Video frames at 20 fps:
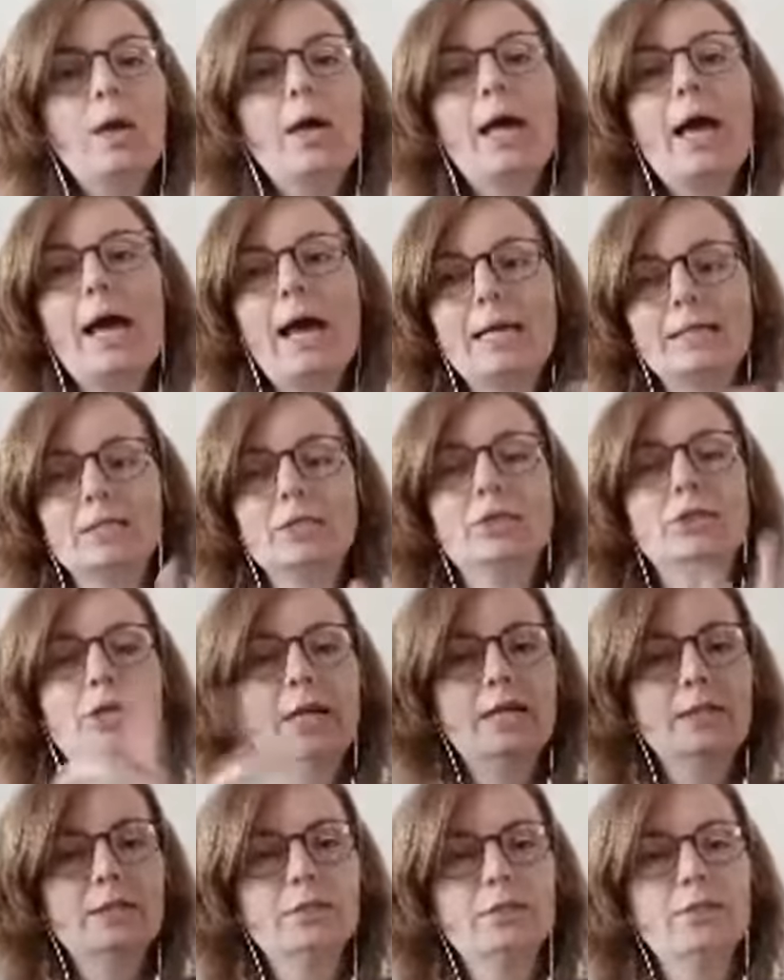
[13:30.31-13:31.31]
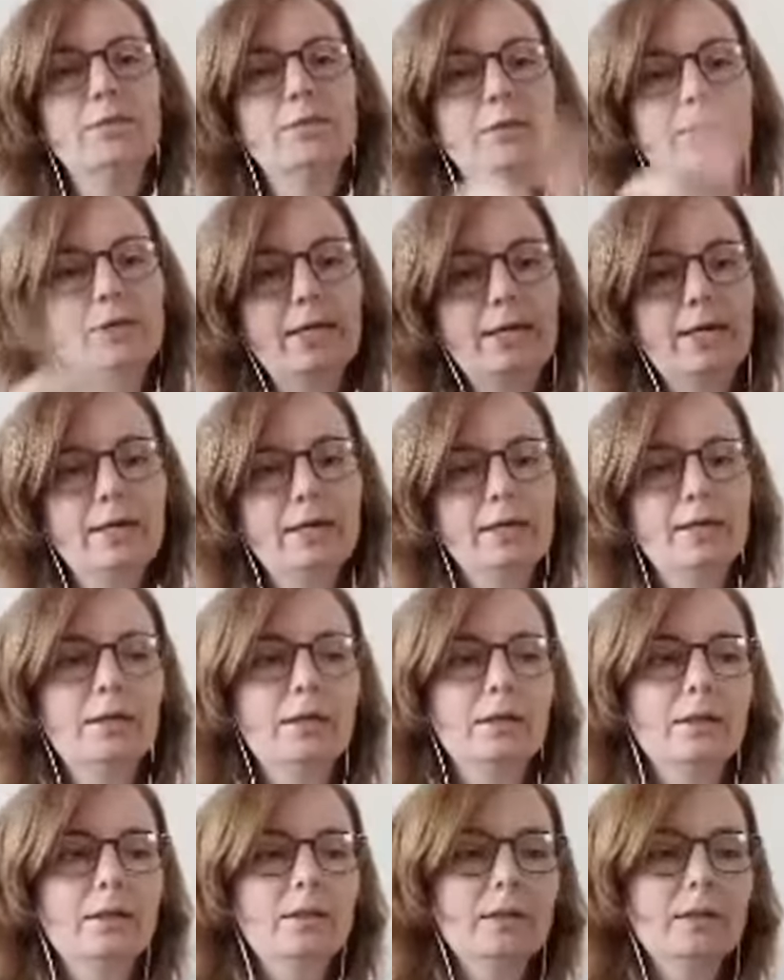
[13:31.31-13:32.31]
has a chance of, you know, getting
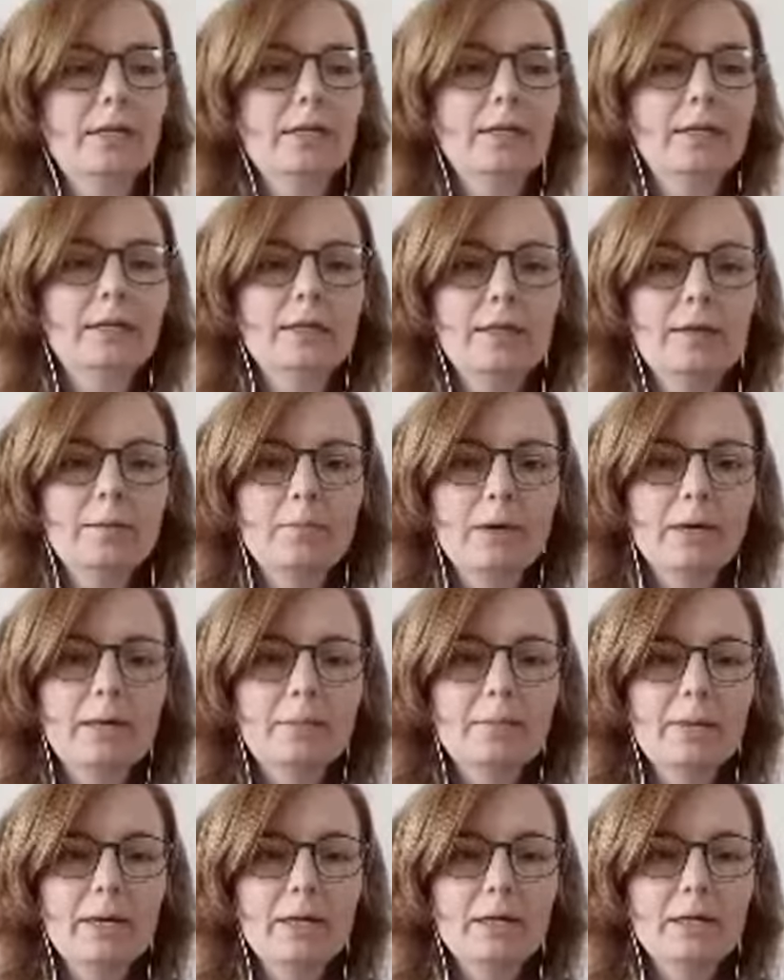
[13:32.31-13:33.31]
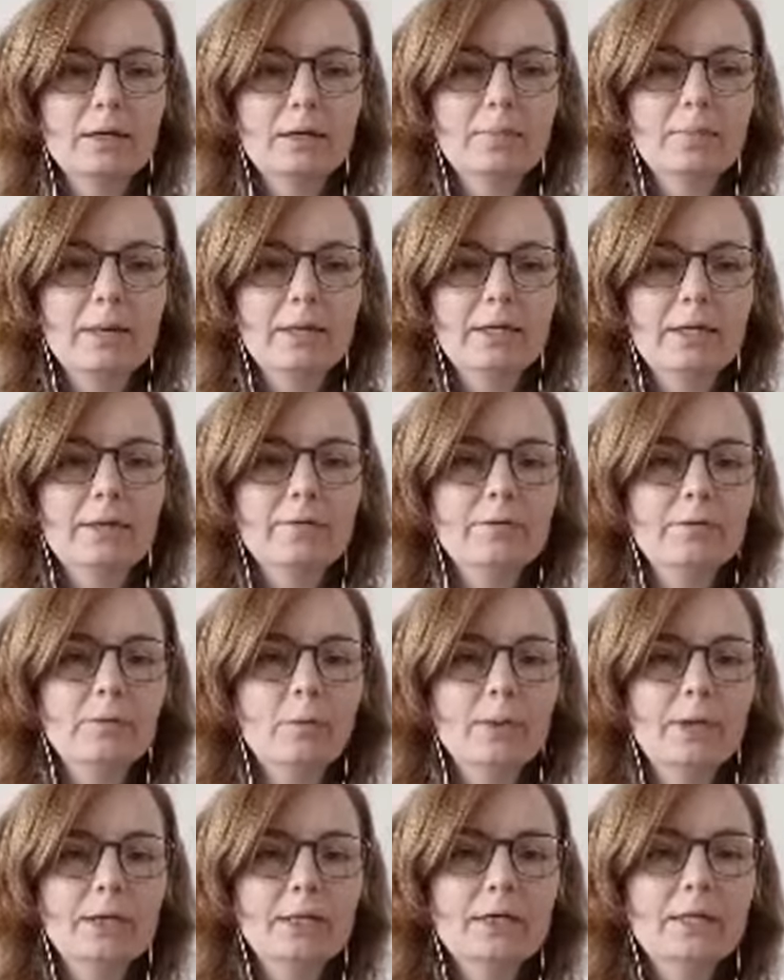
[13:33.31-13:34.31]
uh, getting their money back uh, by the end of the
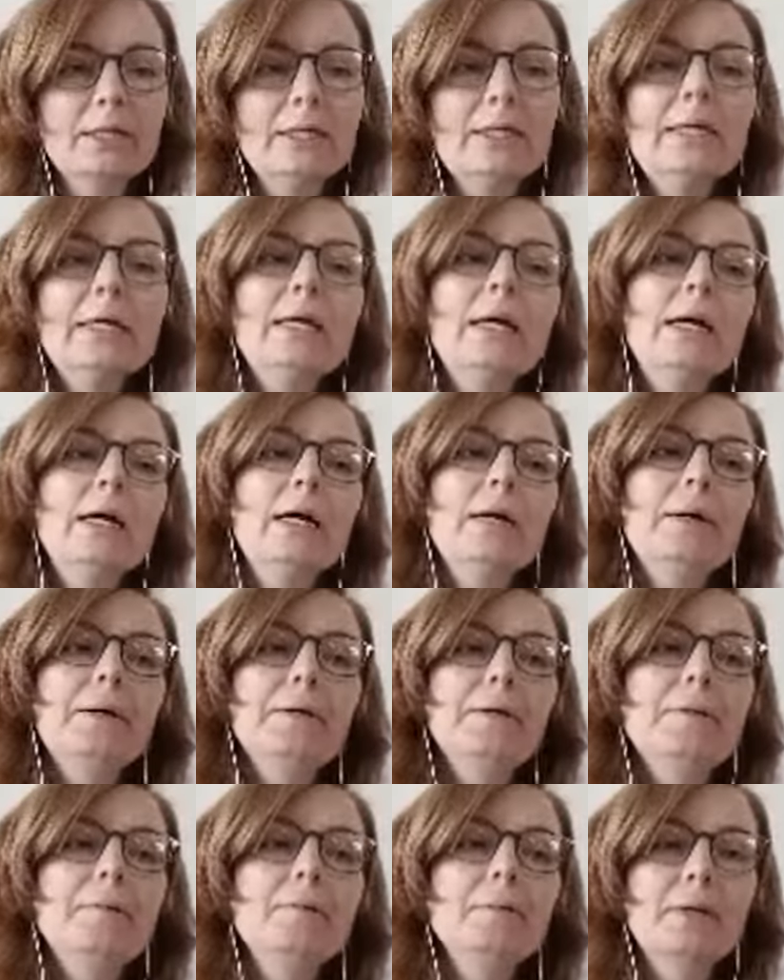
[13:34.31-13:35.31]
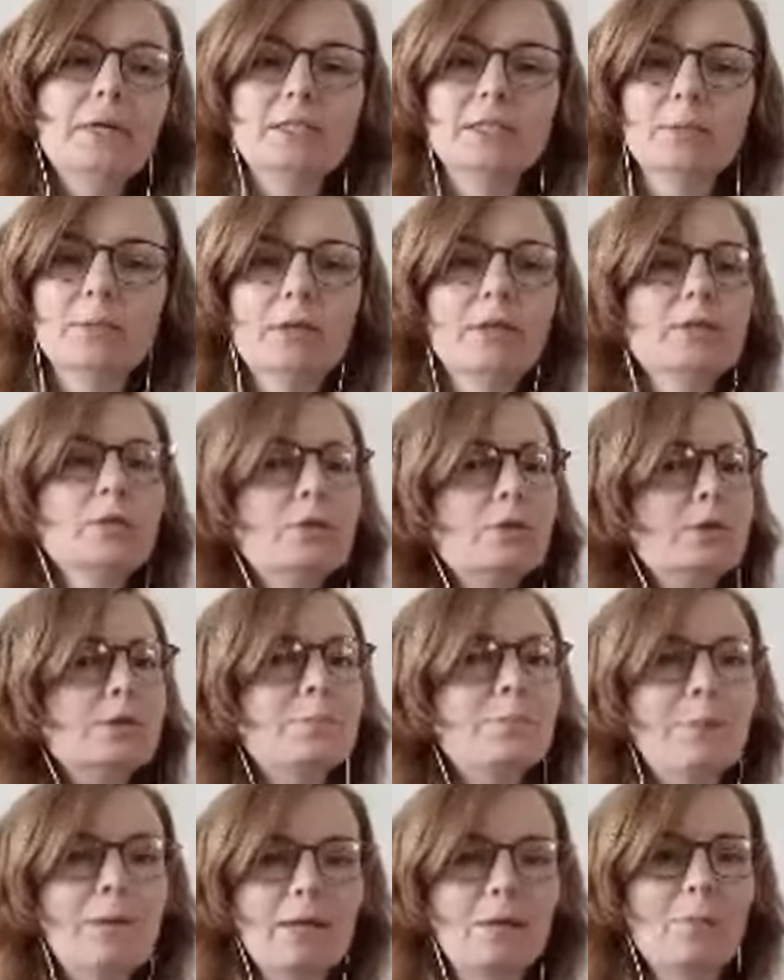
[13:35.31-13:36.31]
week. Um, because I'm going to do this
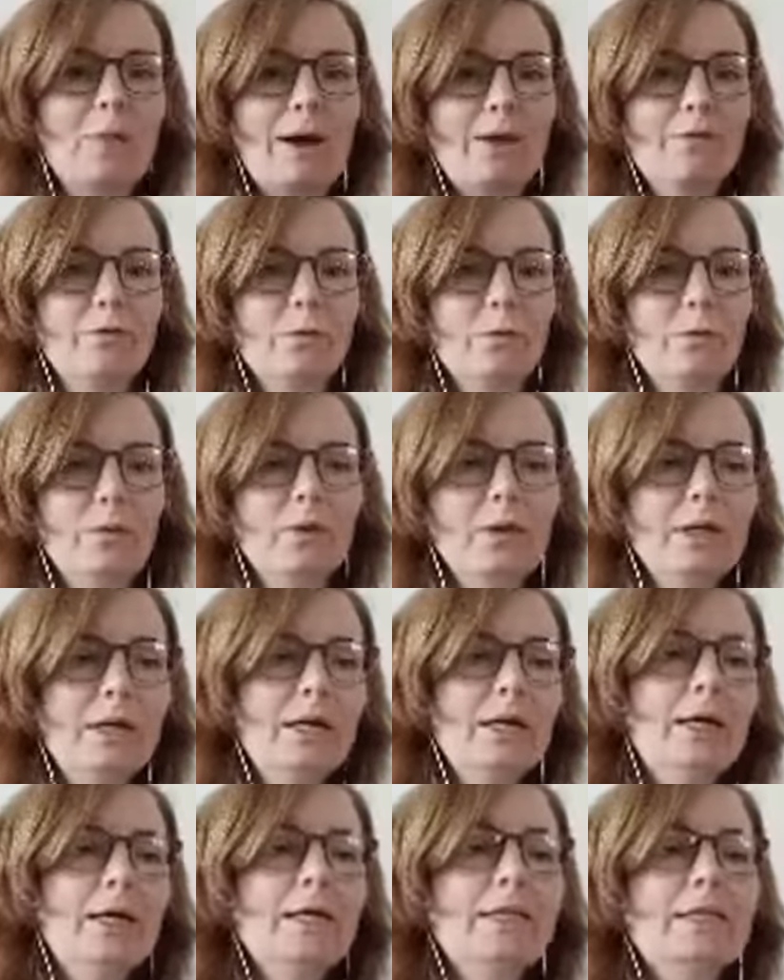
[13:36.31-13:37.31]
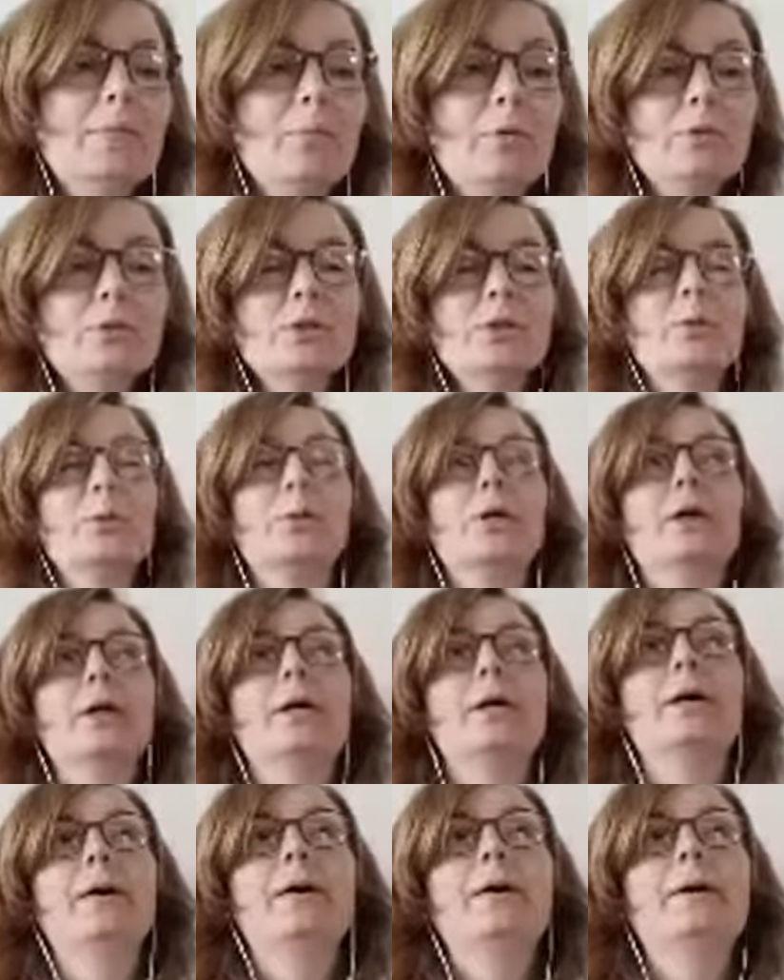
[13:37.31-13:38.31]
big raffle, because I'm also going
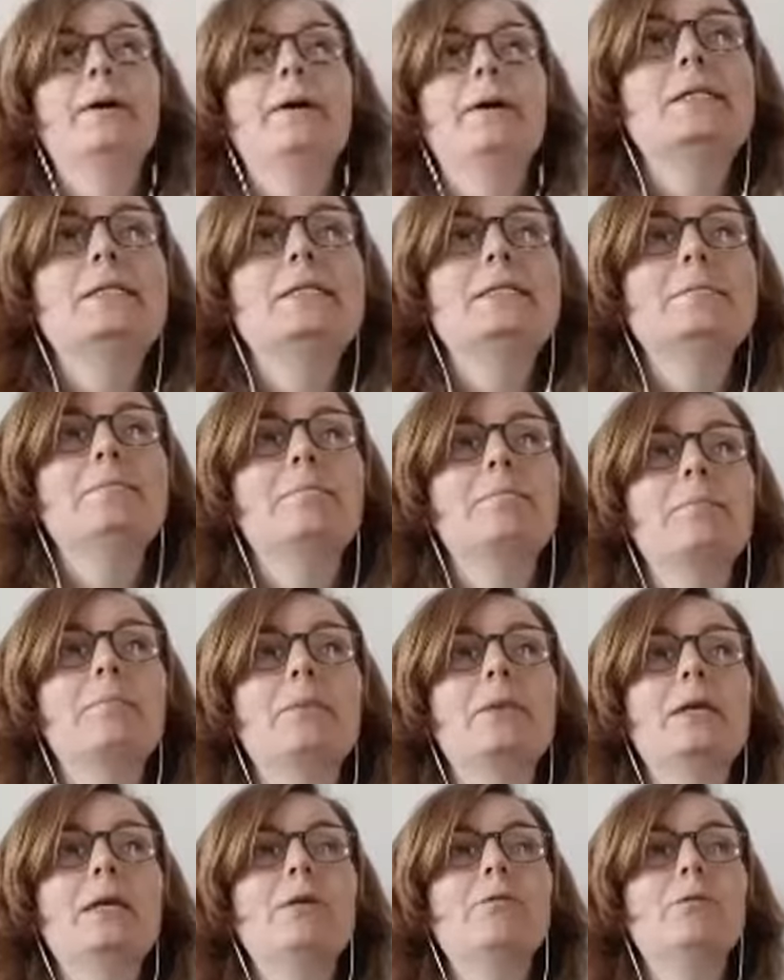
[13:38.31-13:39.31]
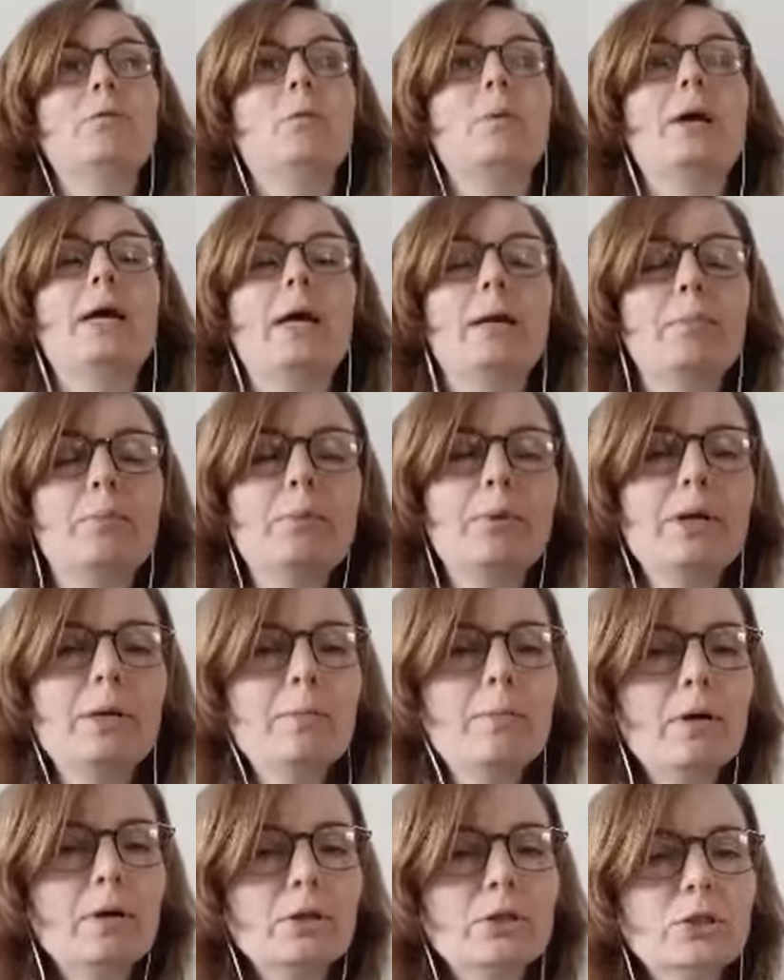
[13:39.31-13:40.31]
to um, give away pretty
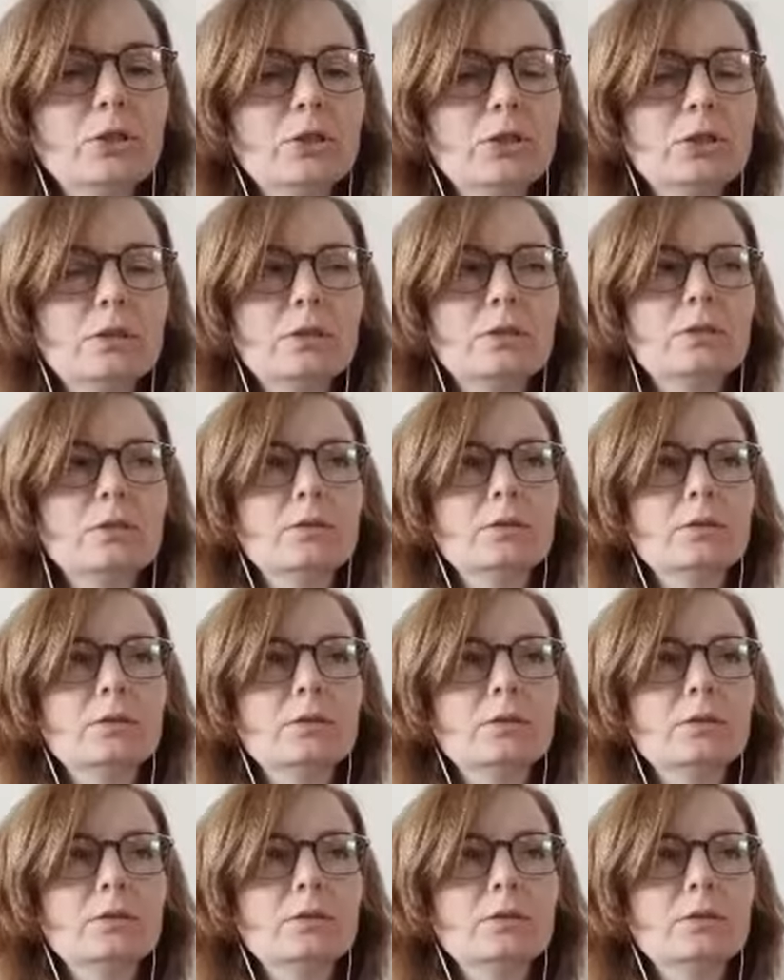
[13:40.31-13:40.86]
much,